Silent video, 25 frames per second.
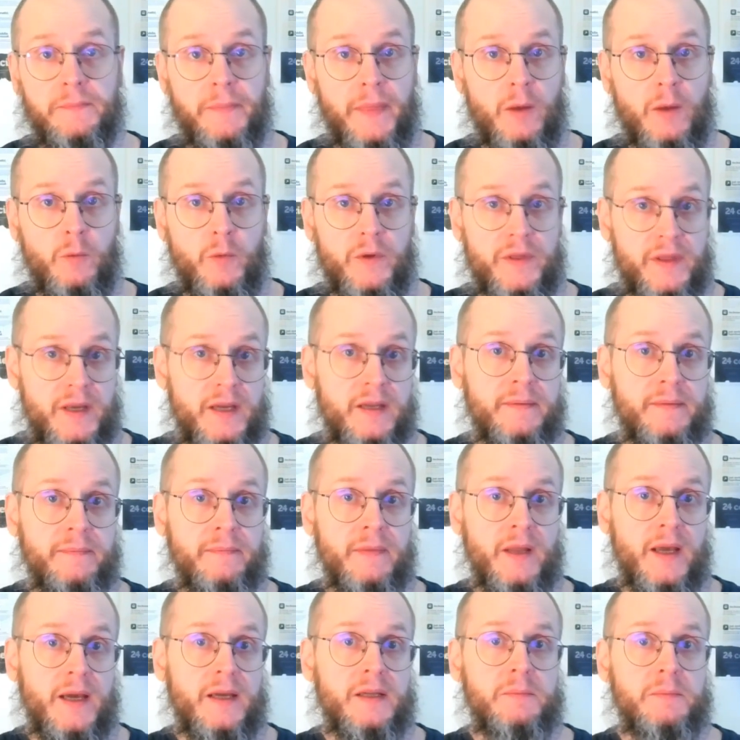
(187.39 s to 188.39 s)
within
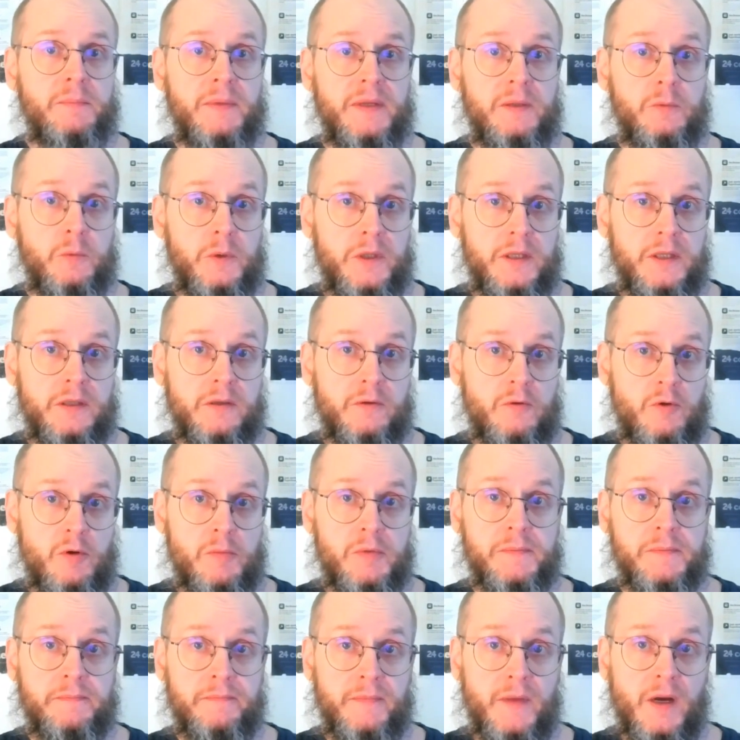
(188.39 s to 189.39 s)
and between
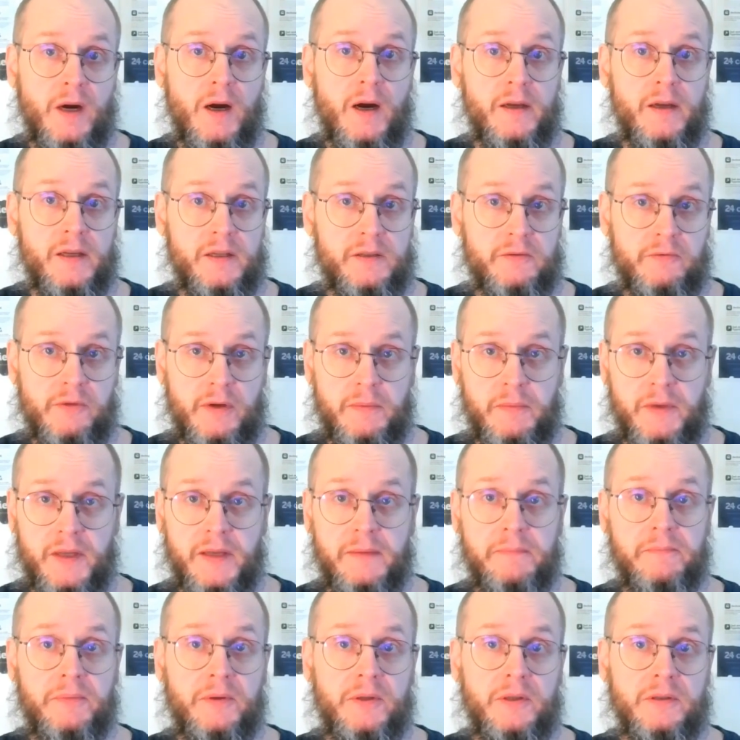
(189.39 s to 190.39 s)
groups are extremely
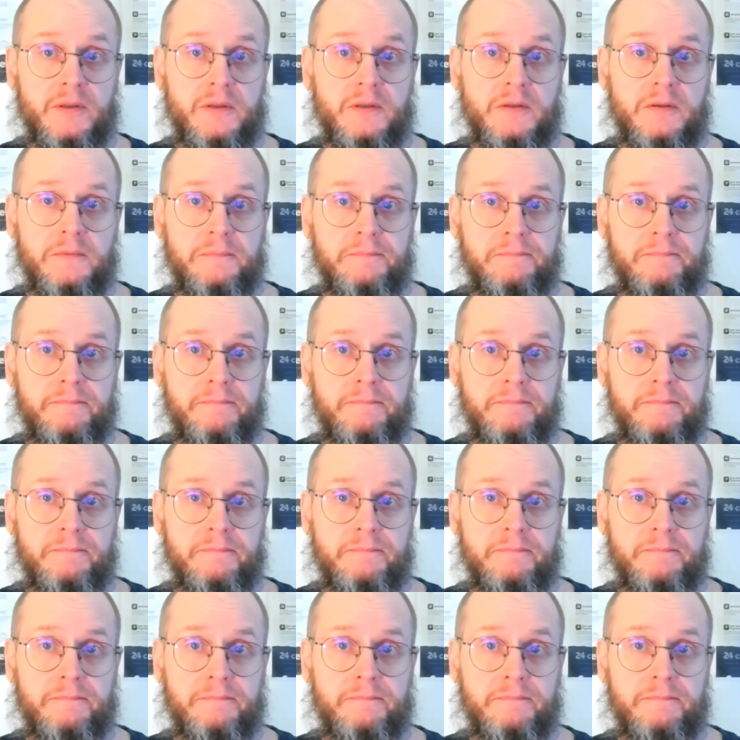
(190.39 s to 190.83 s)
important.